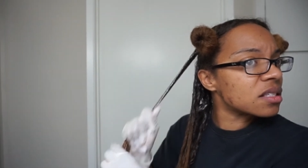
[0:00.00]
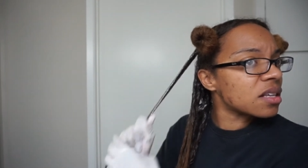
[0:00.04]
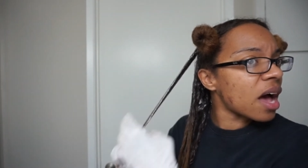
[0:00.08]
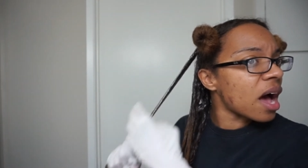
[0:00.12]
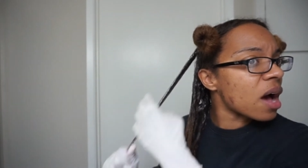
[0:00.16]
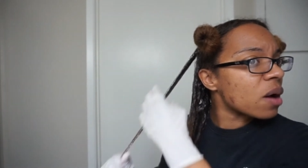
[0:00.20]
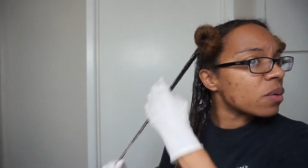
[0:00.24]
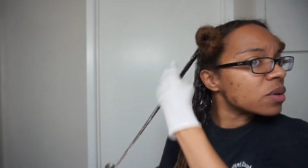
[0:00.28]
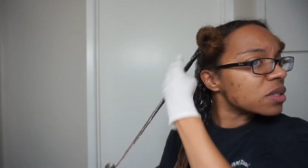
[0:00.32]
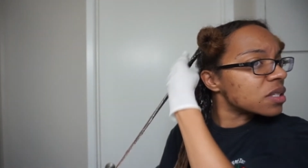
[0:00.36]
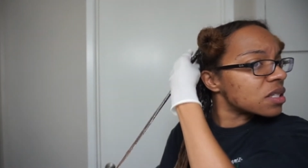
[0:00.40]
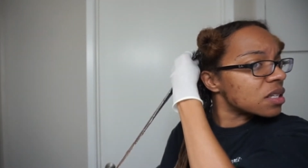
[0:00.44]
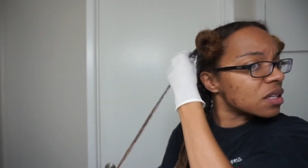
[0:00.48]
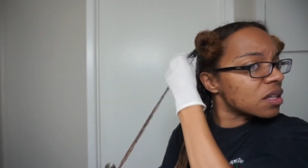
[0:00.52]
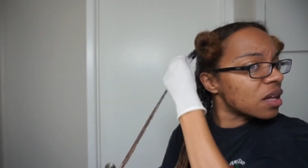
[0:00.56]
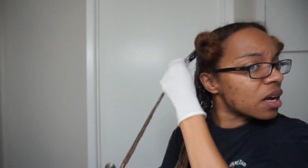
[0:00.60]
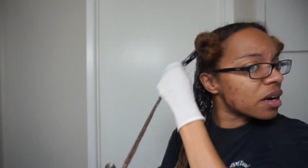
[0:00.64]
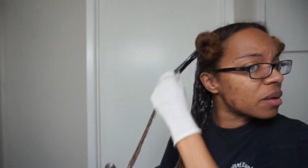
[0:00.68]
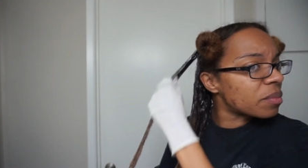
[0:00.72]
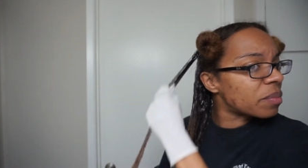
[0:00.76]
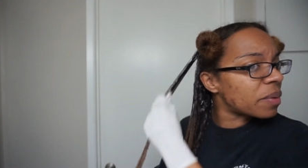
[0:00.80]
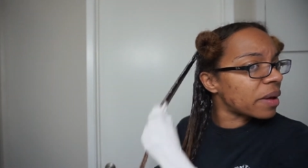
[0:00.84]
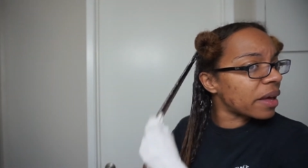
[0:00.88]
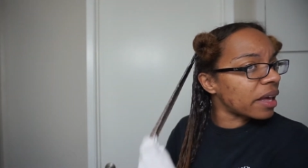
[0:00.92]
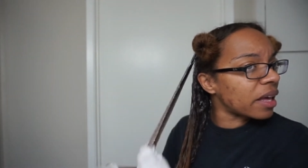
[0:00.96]
I was in a lot
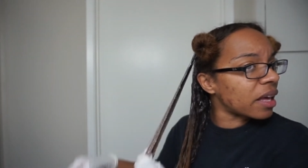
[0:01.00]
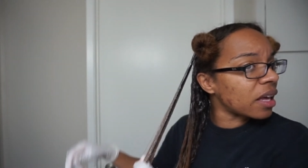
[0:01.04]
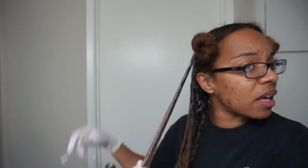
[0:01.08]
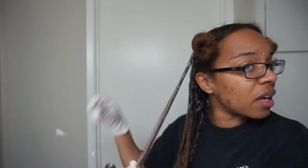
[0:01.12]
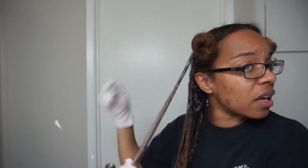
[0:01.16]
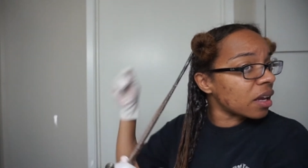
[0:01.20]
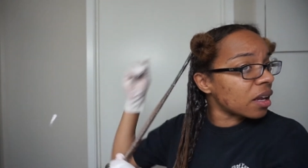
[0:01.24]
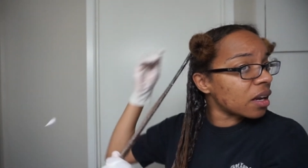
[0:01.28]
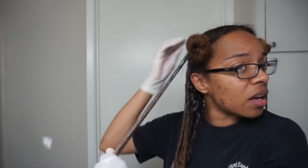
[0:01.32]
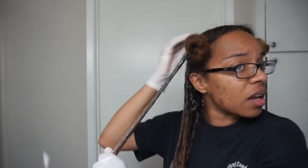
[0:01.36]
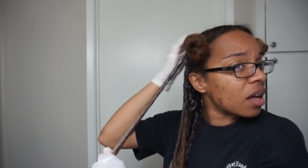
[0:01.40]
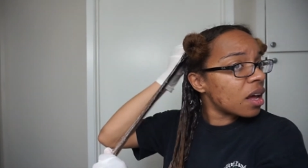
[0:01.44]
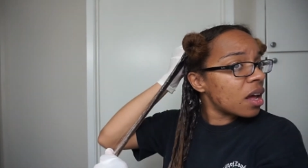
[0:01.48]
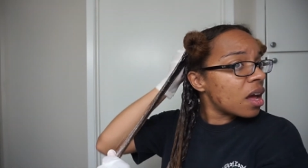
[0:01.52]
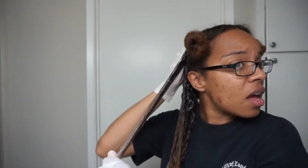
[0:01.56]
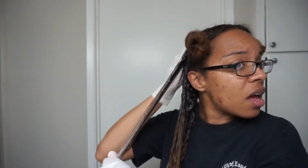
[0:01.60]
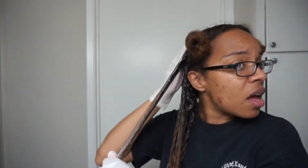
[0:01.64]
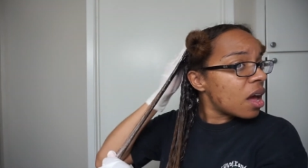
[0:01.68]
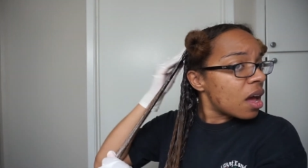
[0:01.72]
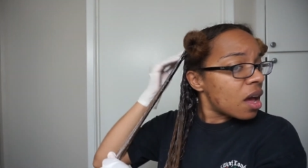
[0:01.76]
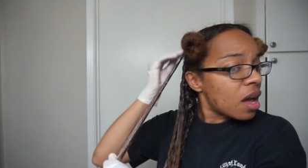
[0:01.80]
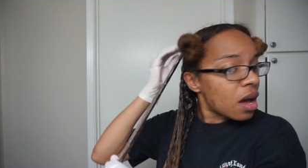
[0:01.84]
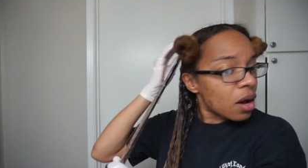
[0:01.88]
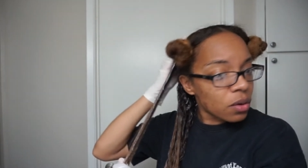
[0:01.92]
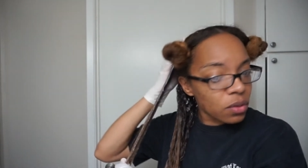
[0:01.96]
of pain.
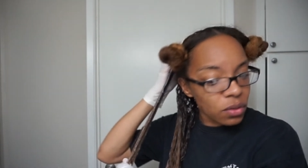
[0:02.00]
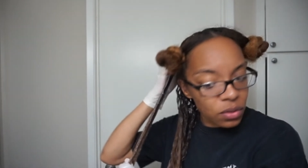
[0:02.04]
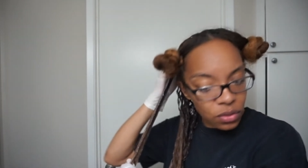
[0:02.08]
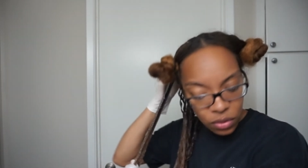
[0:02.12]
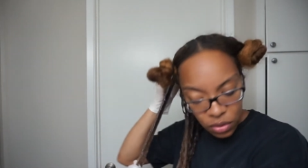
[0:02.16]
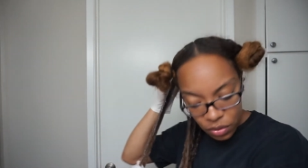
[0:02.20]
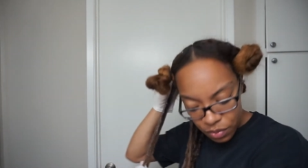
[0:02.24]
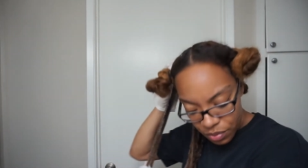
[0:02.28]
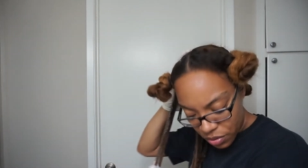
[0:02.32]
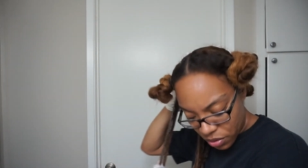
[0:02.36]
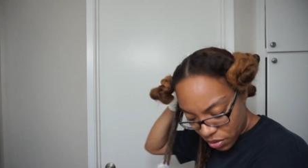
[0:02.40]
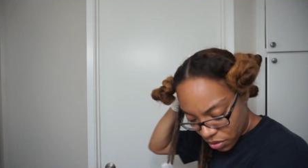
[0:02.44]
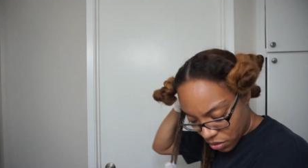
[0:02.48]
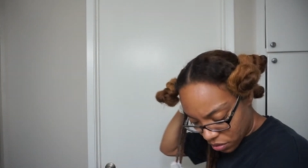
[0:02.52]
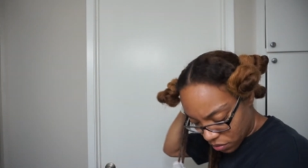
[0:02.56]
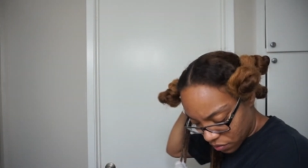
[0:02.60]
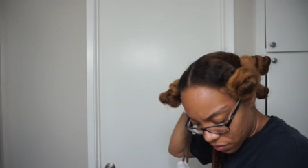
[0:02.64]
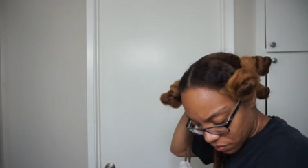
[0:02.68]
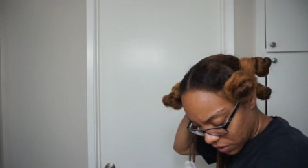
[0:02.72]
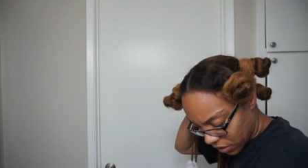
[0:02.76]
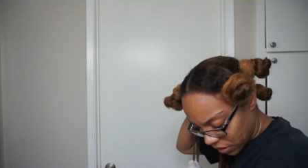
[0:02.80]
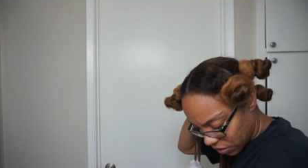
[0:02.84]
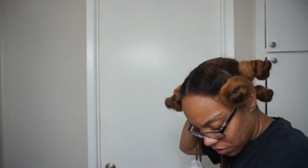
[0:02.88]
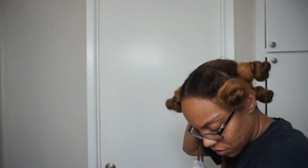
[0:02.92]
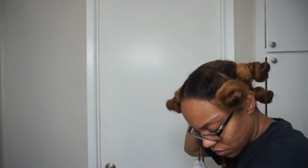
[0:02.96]
Oops,
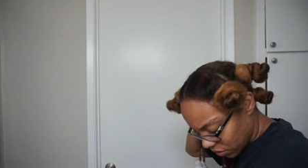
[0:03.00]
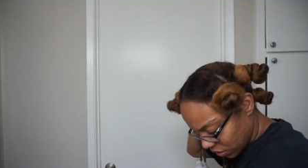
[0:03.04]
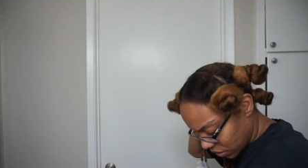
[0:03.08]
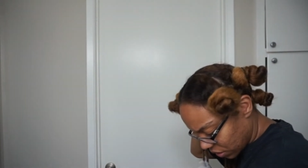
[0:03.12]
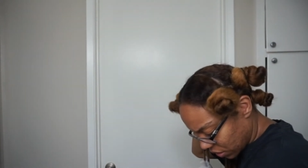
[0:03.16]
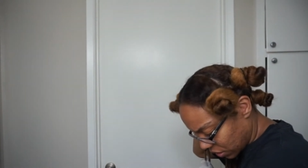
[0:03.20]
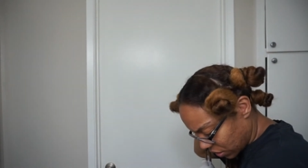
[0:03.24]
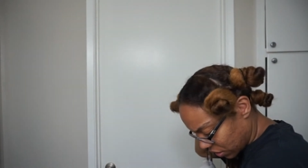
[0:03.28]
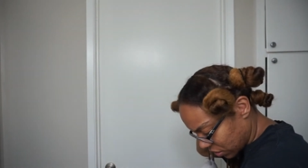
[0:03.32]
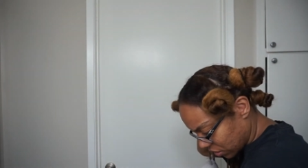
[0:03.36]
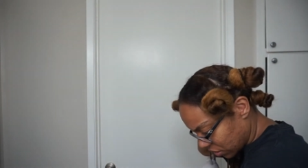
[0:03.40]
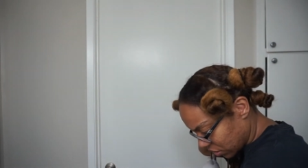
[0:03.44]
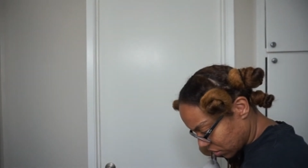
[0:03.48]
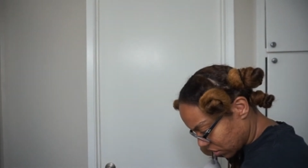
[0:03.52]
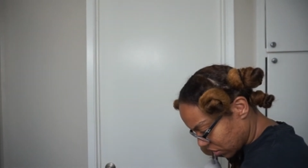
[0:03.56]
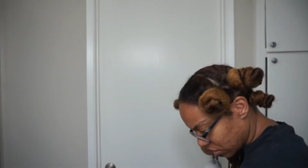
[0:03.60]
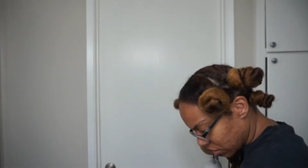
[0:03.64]
my goodness.